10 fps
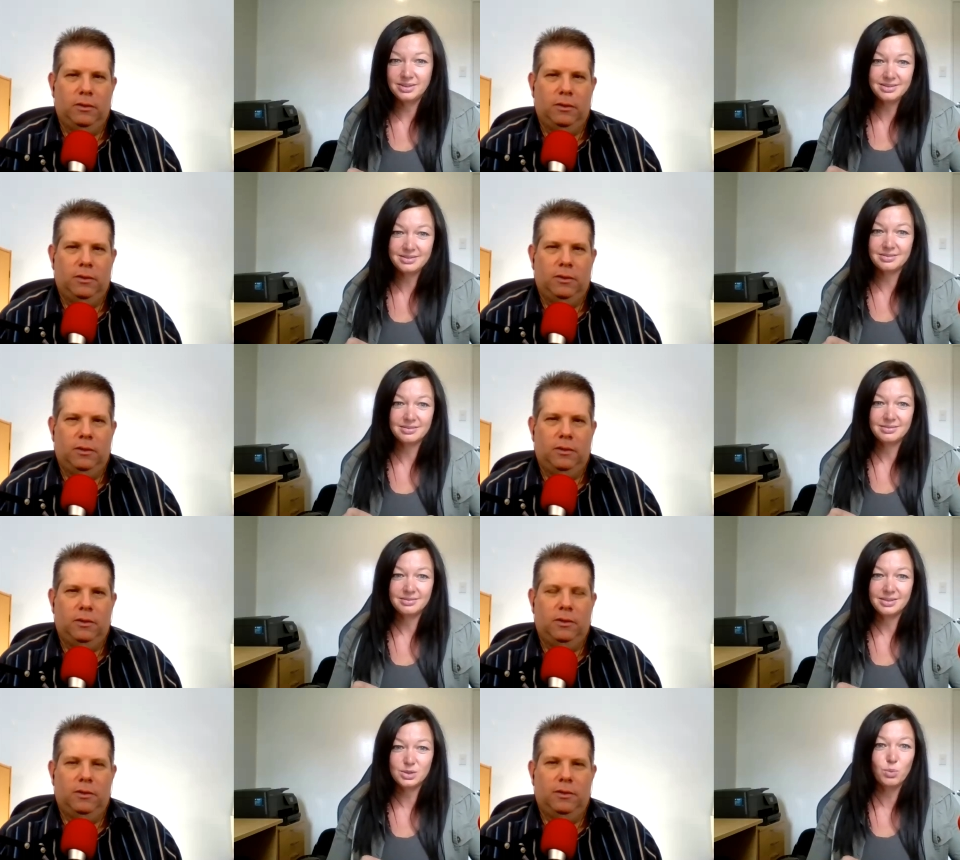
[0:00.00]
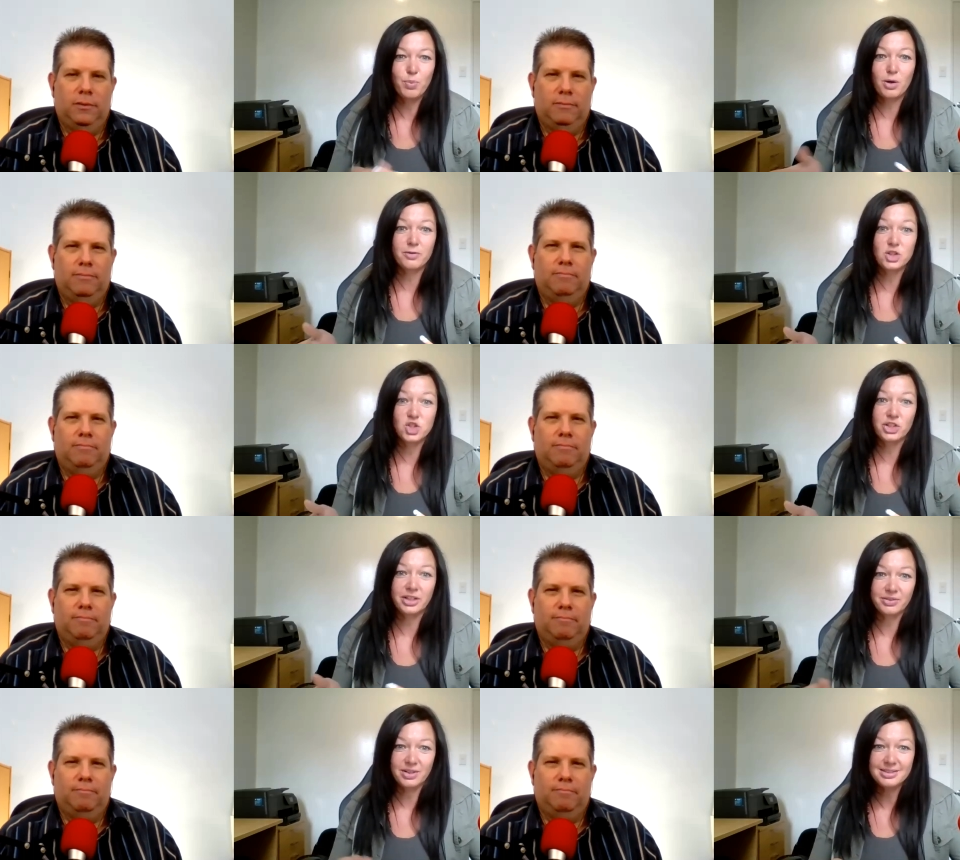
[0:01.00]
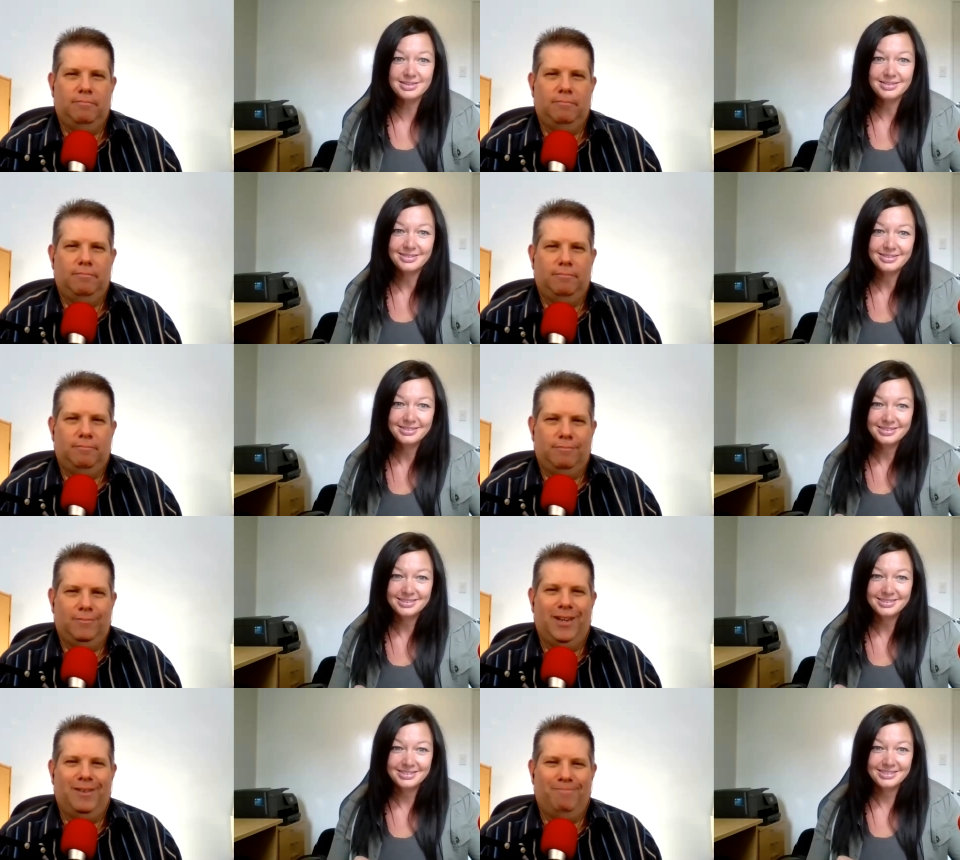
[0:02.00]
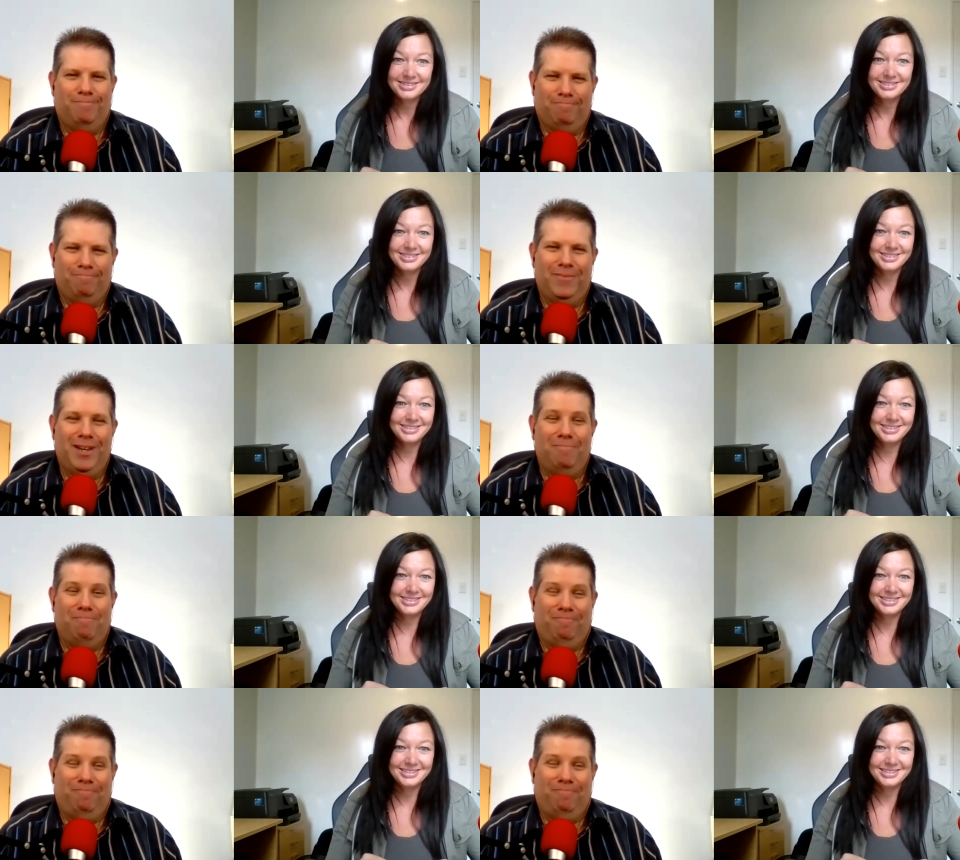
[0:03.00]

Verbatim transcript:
Speaker 1: Yes. It's all part of the journey, right?
Speaker 2: Yep. Yep.